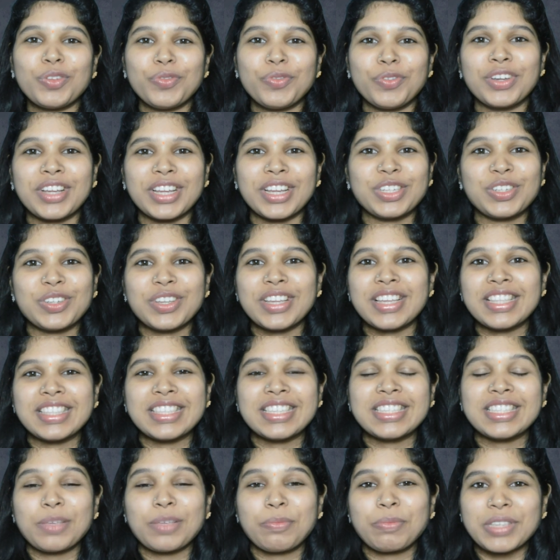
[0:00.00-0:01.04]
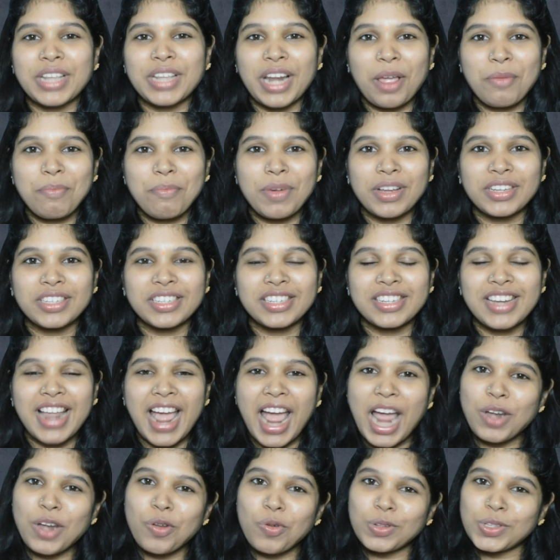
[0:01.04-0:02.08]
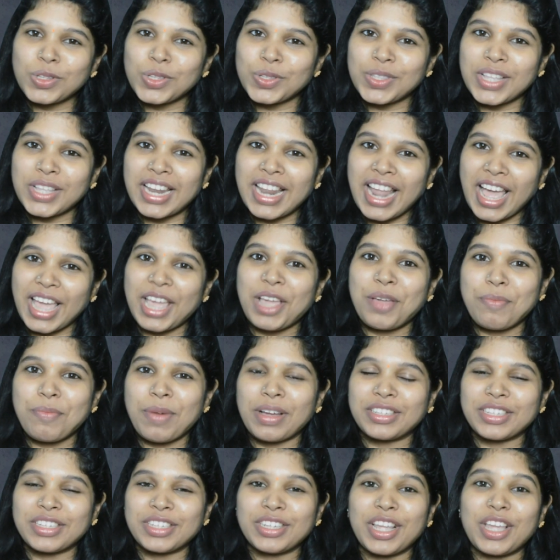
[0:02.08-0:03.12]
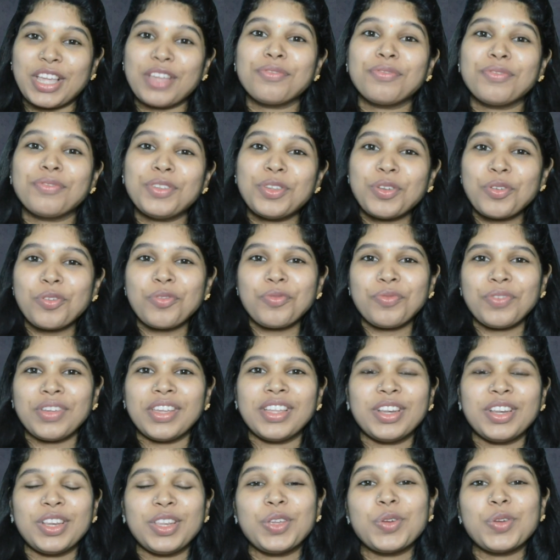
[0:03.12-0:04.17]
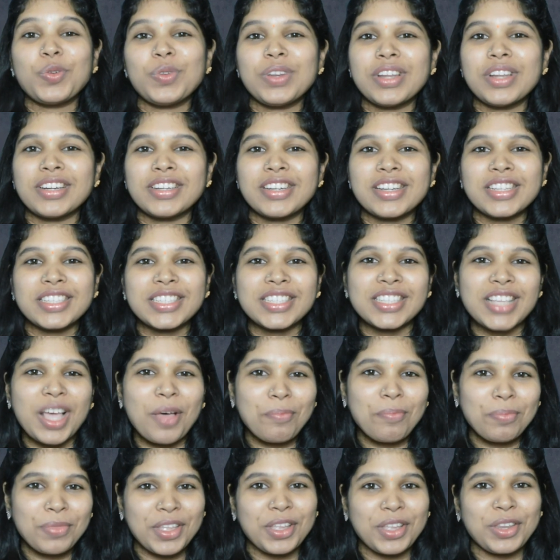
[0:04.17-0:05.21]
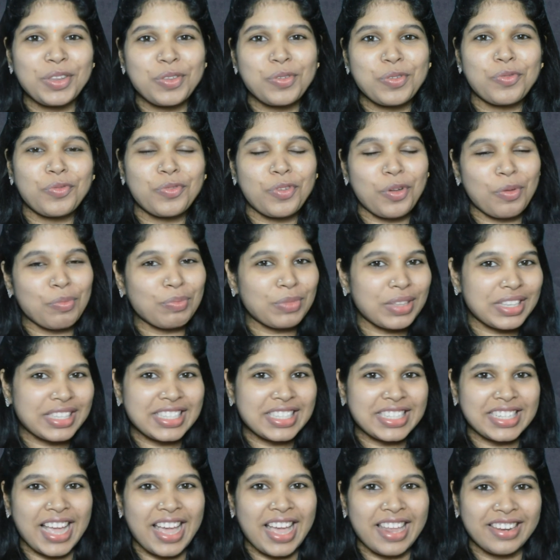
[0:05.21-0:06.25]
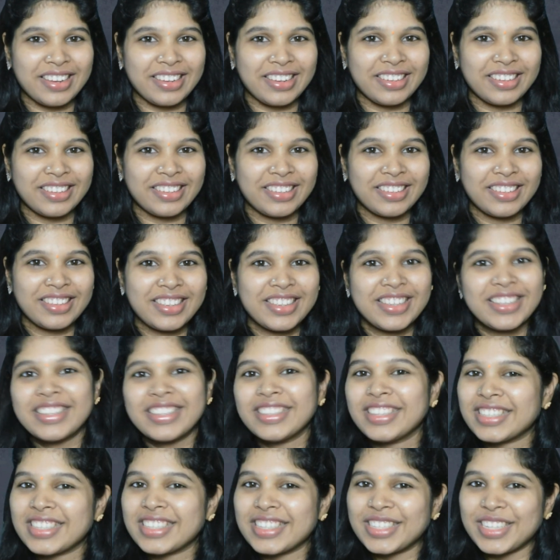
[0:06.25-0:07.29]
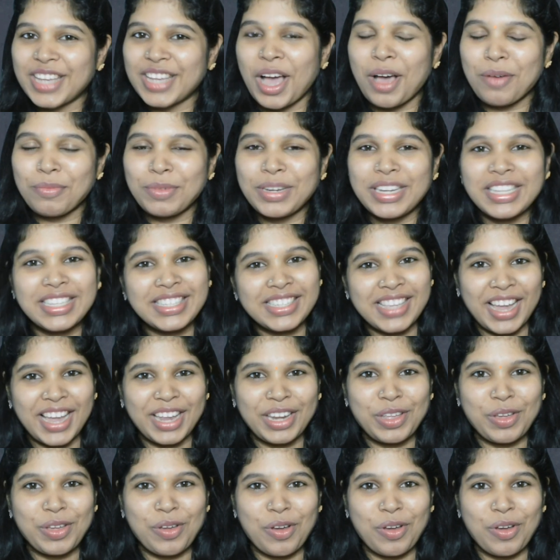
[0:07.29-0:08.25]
forget to hit the subscribe button and also the like button if you feel you learned something new from this channel. This is Yamini signing